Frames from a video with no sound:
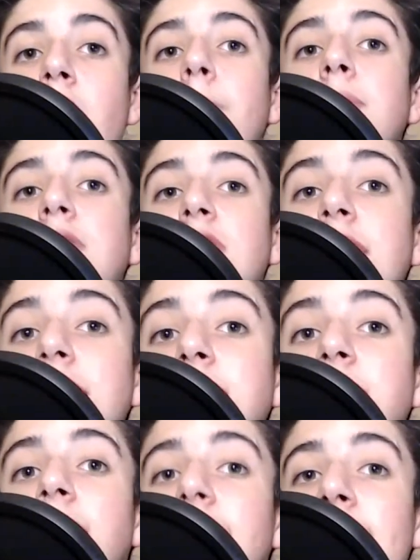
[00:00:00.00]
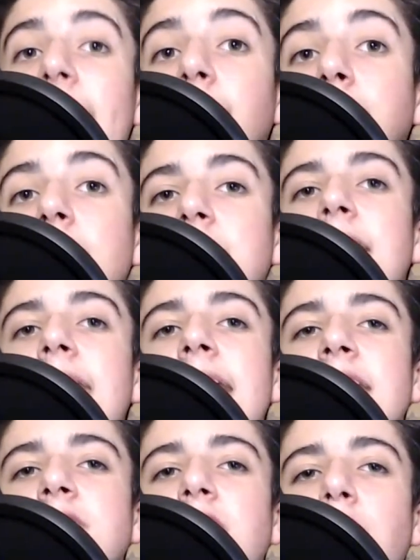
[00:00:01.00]
But this is a game that the
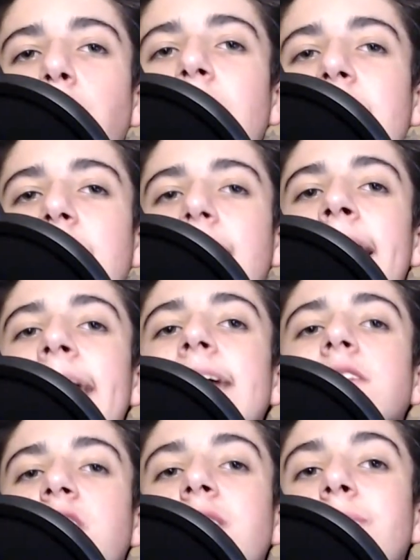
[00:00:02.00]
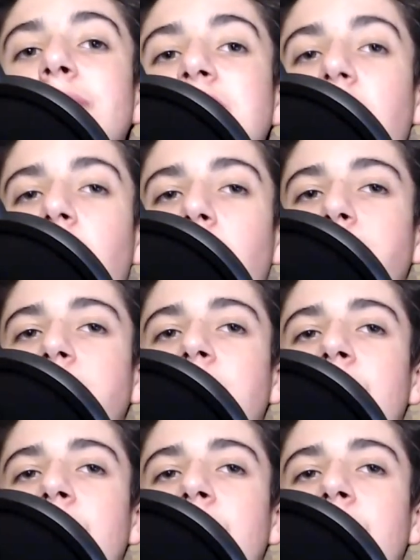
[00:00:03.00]
Knicks can win. It's going to be tough,